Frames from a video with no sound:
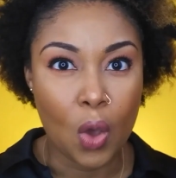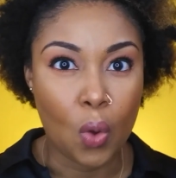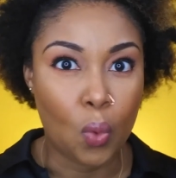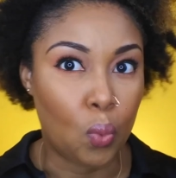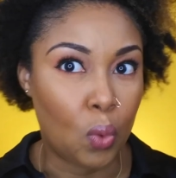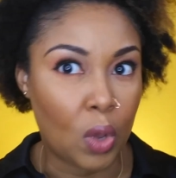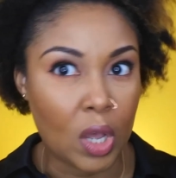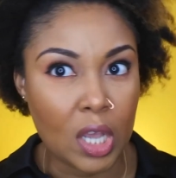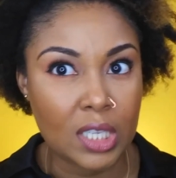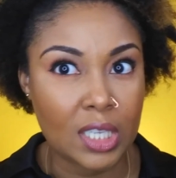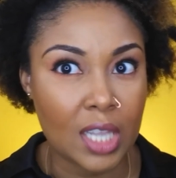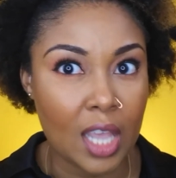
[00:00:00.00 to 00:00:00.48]

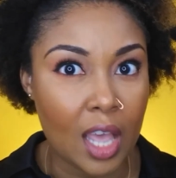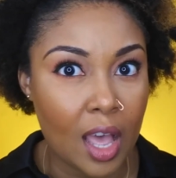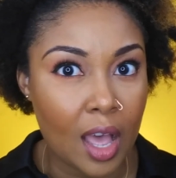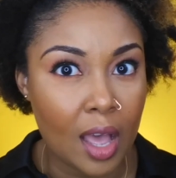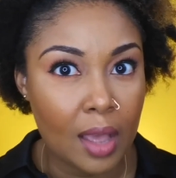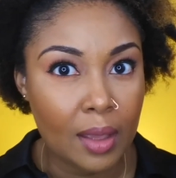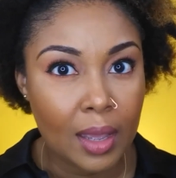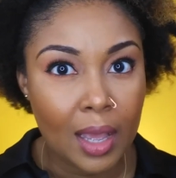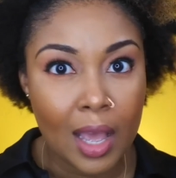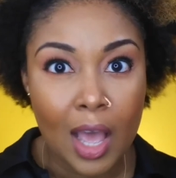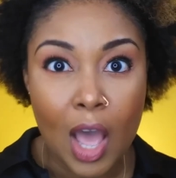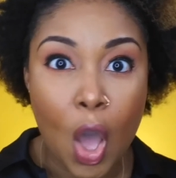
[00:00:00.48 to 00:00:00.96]
What's
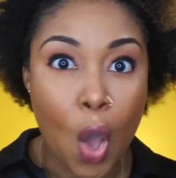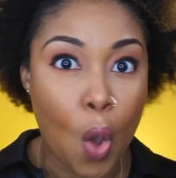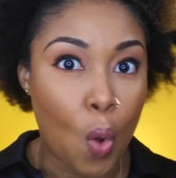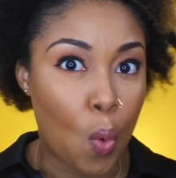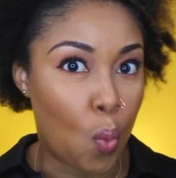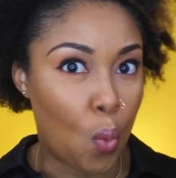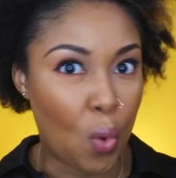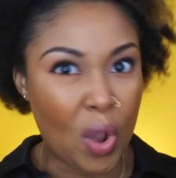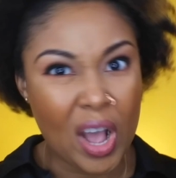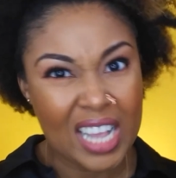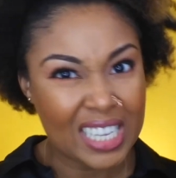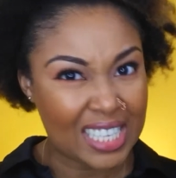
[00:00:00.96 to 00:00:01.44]
up?
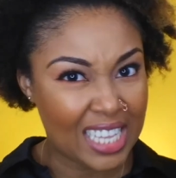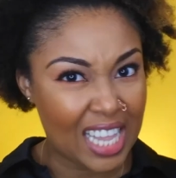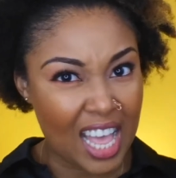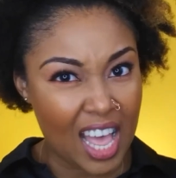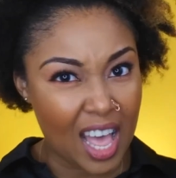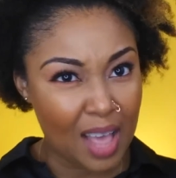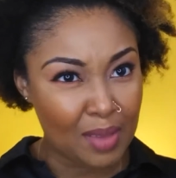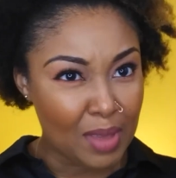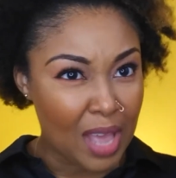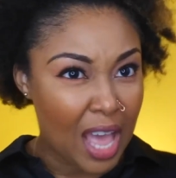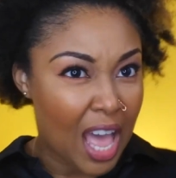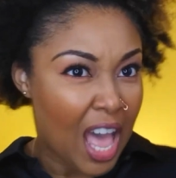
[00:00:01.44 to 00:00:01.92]
What's
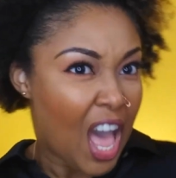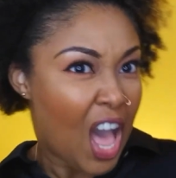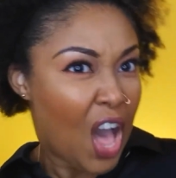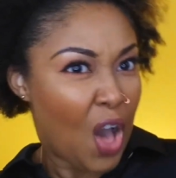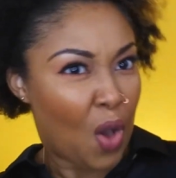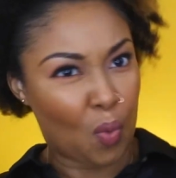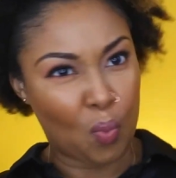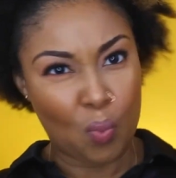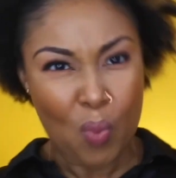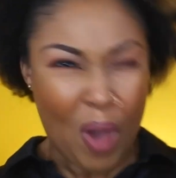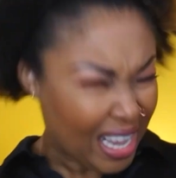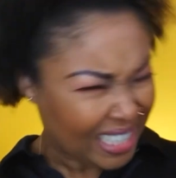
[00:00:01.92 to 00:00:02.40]
up?
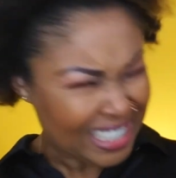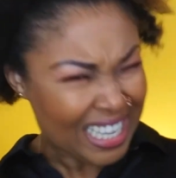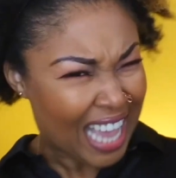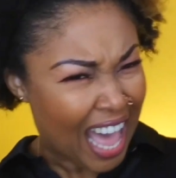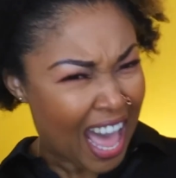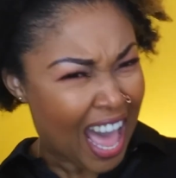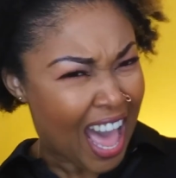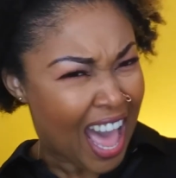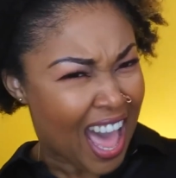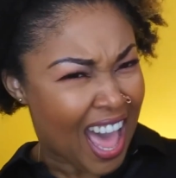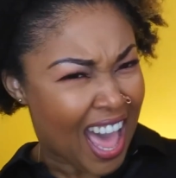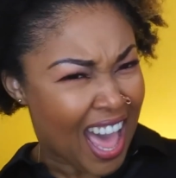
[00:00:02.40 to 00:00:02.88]
What's
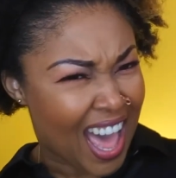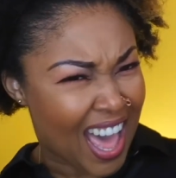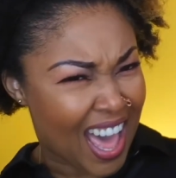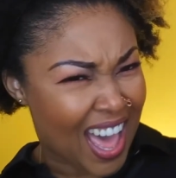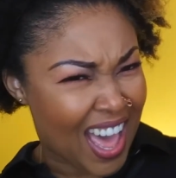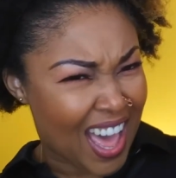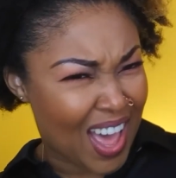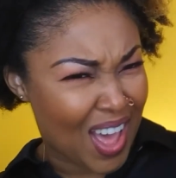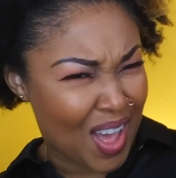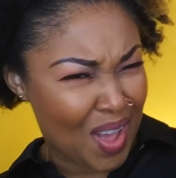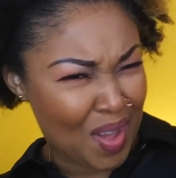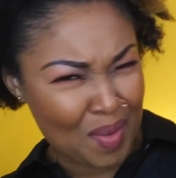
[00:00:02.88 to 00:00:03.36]

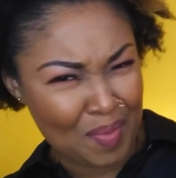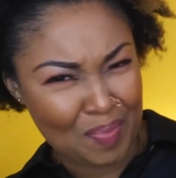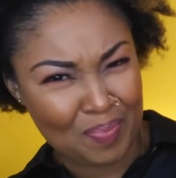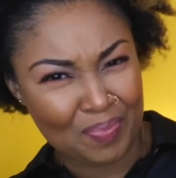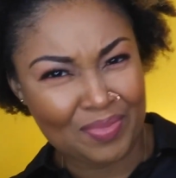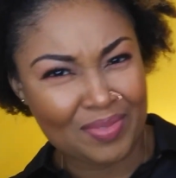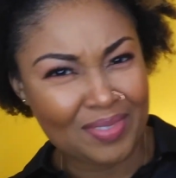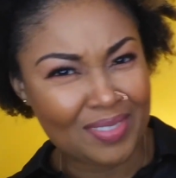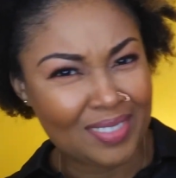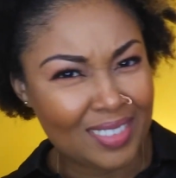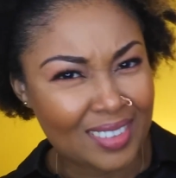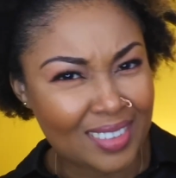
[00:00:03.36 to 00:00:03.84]
up?
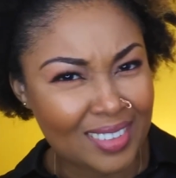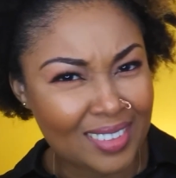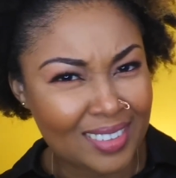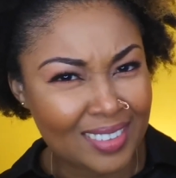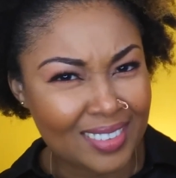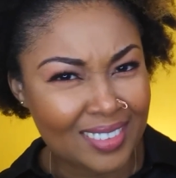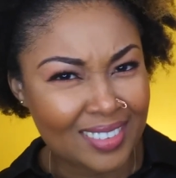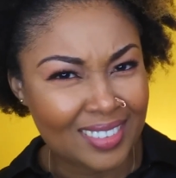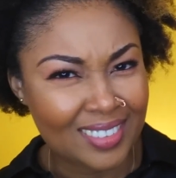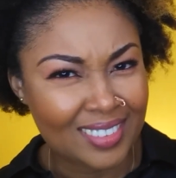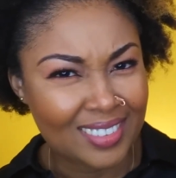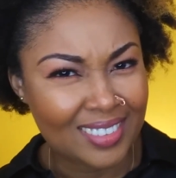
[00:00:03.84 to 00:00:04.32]

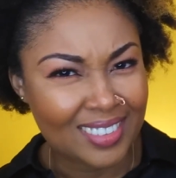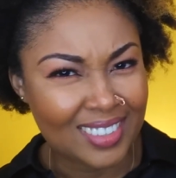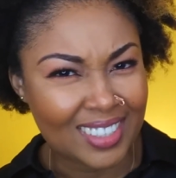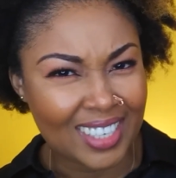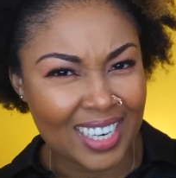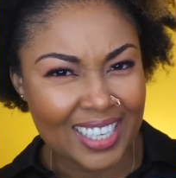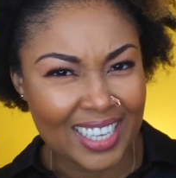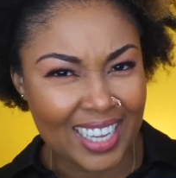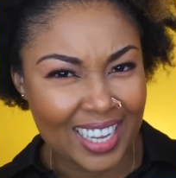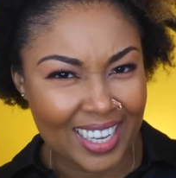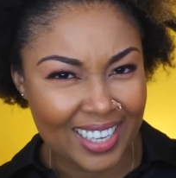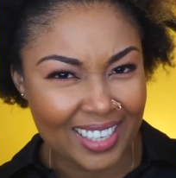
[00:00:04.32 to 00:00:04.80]
Did
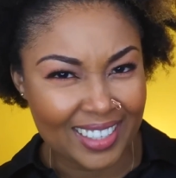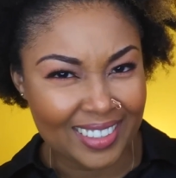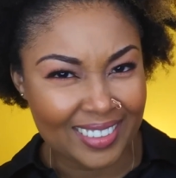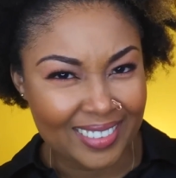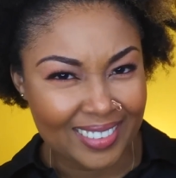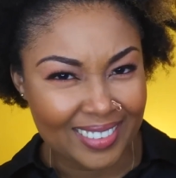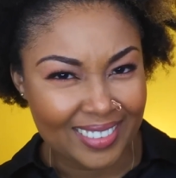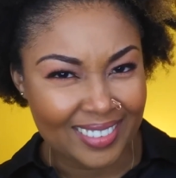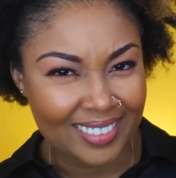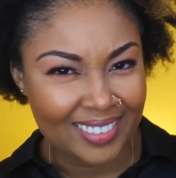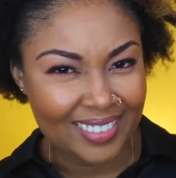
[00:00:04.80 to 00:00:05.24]
I get it?